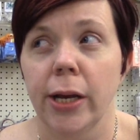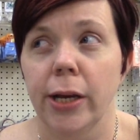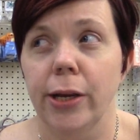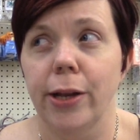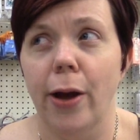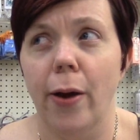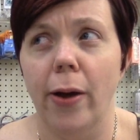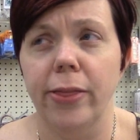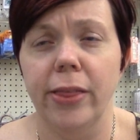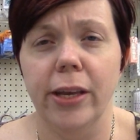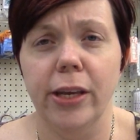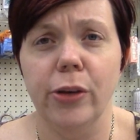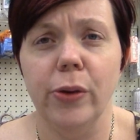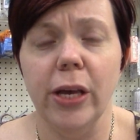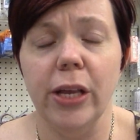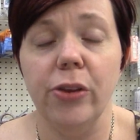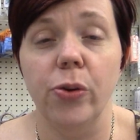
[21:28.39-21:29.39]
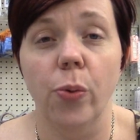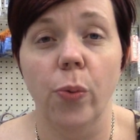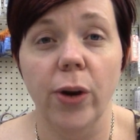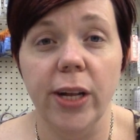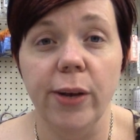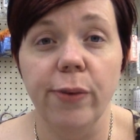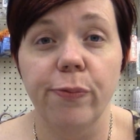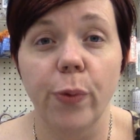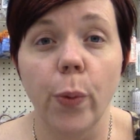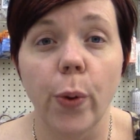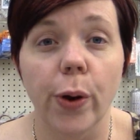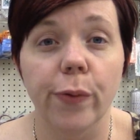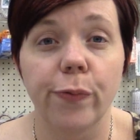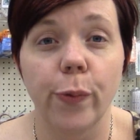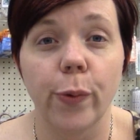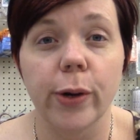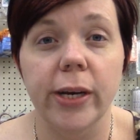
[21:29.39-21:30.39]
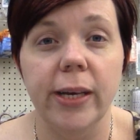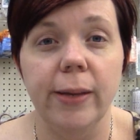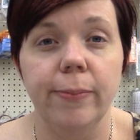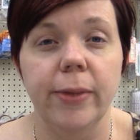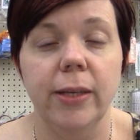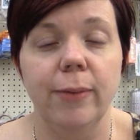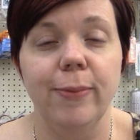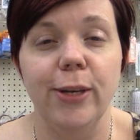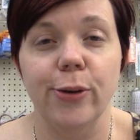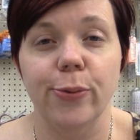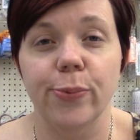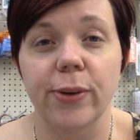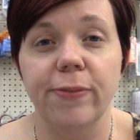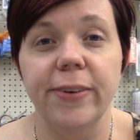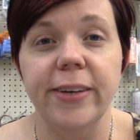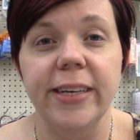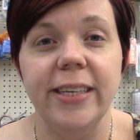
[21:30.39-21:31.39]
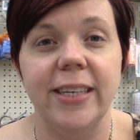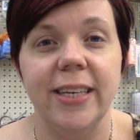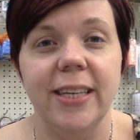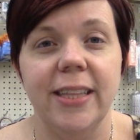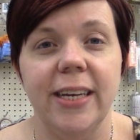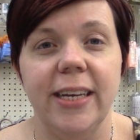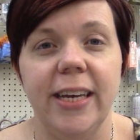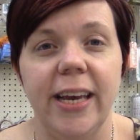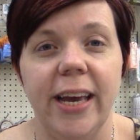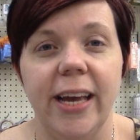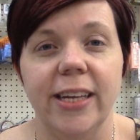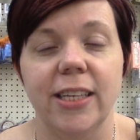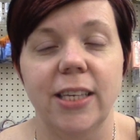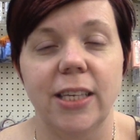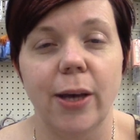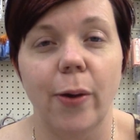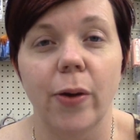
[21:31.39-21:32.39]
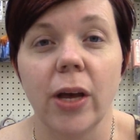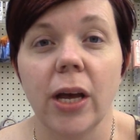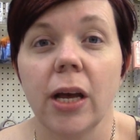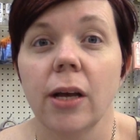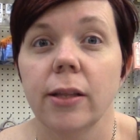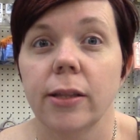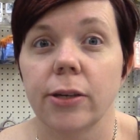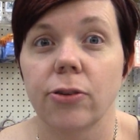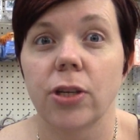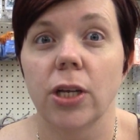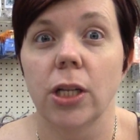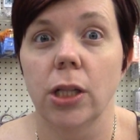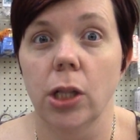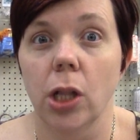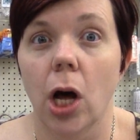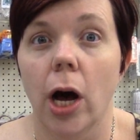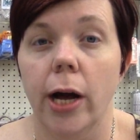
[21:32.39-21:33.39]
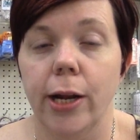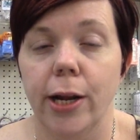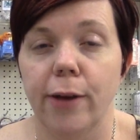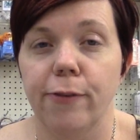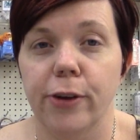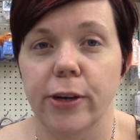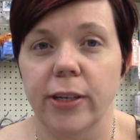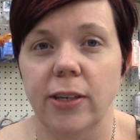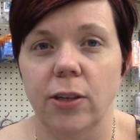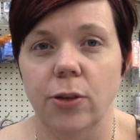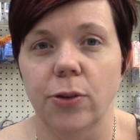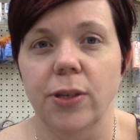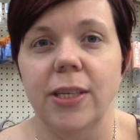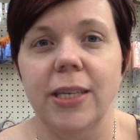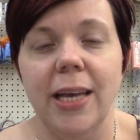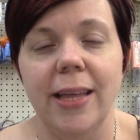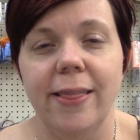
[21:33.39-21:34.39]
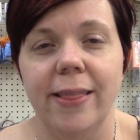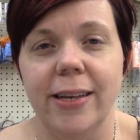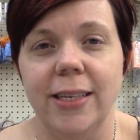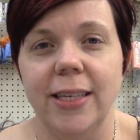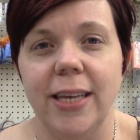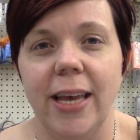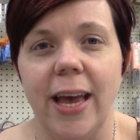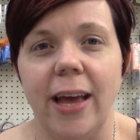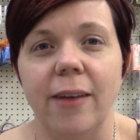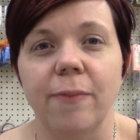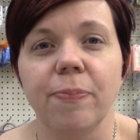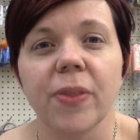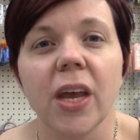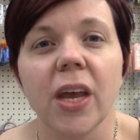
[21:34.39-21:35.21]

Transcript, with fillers: You know, I think you get 20 24 14 millimeter rivolis in the kit, so there's a lot of crystals in this kit.